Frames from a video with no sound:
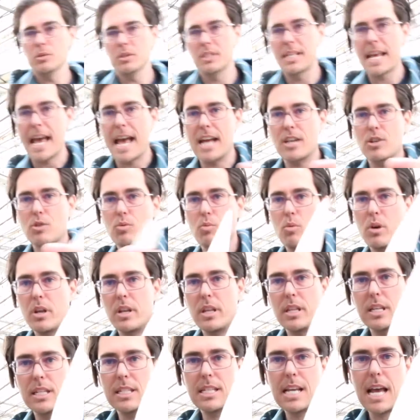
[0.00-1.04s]
attach one
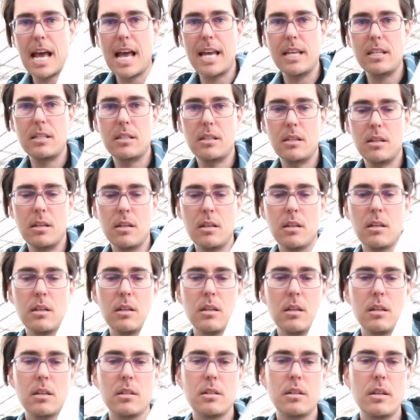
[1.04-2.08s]
of these guys
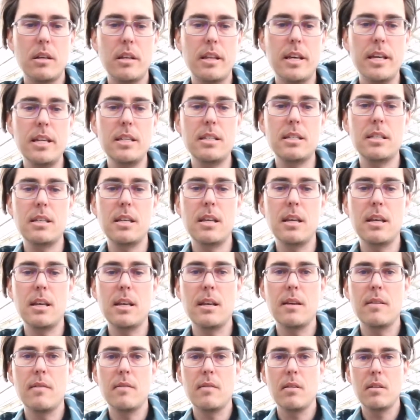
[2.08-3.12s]
to this
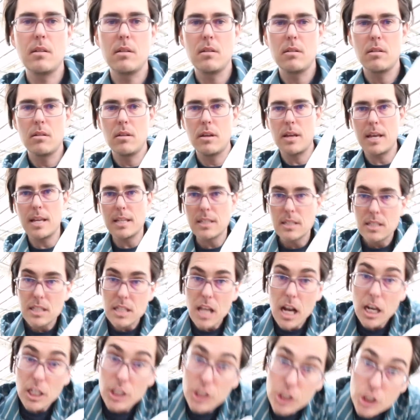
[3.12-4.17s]
and
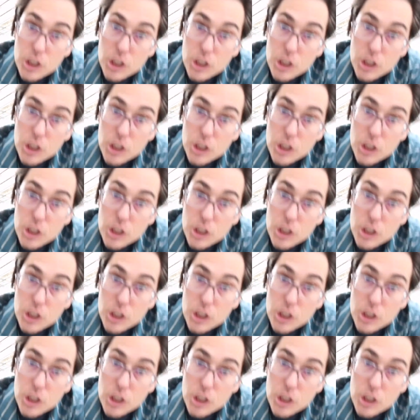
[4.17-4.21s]
start